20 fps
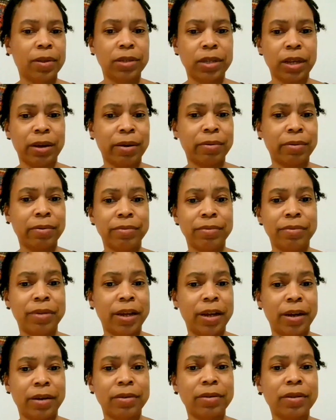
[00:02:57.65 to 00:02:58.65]
So
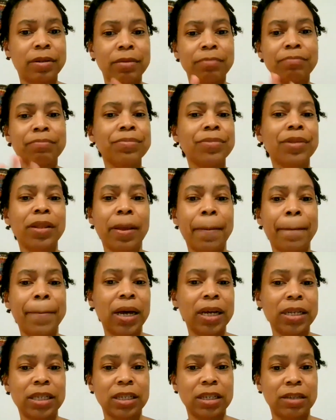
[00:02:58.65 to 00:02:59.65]
there, the
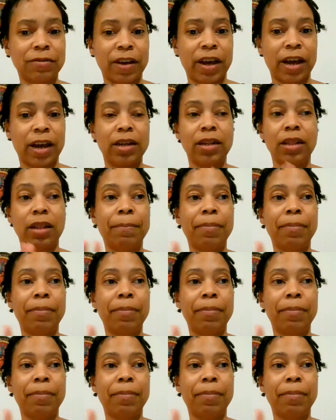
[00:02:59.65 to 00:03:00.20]
bus is fine.